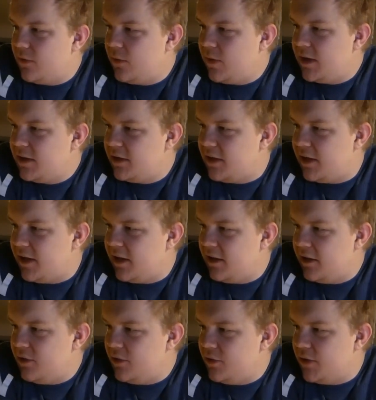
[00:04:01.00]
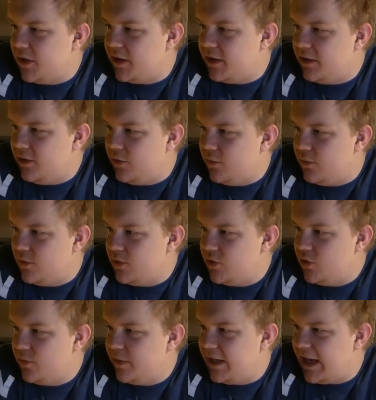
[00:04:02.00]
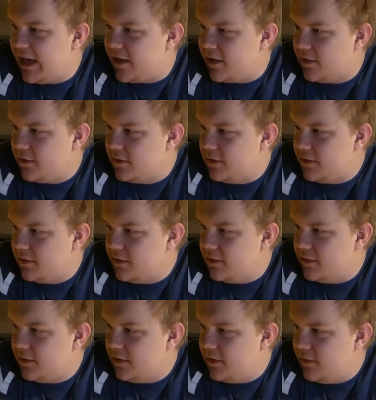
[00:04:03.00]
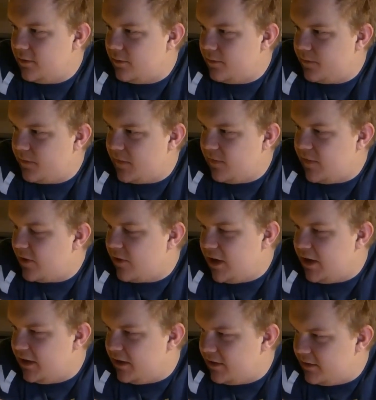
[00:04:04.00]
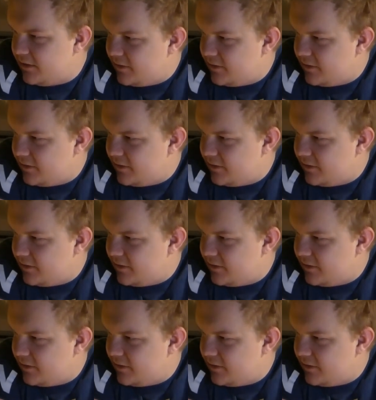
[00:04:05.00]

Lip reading: What the hell are you doing, you stupid cat? Rangi.